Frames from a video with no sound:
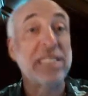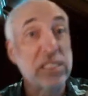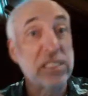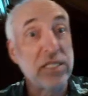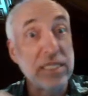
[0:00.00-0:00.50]

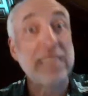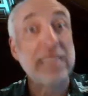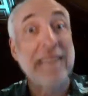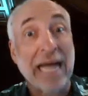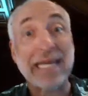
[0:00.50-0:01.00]
But it's
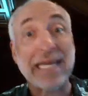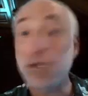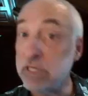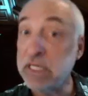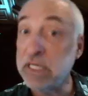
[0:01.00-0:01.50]

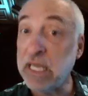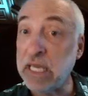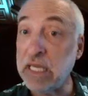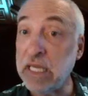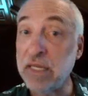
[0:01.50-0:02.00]
not
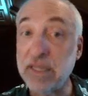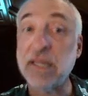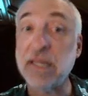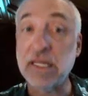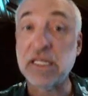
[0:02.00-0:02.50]

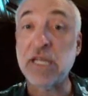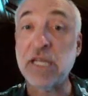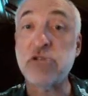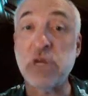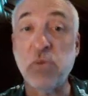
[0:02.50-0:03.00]
guaranteed that that
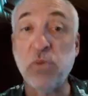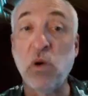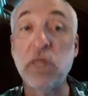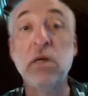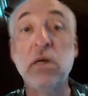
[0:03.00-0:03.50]

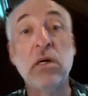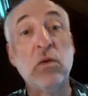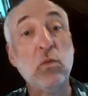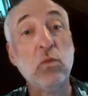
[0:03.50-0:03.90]
stationary point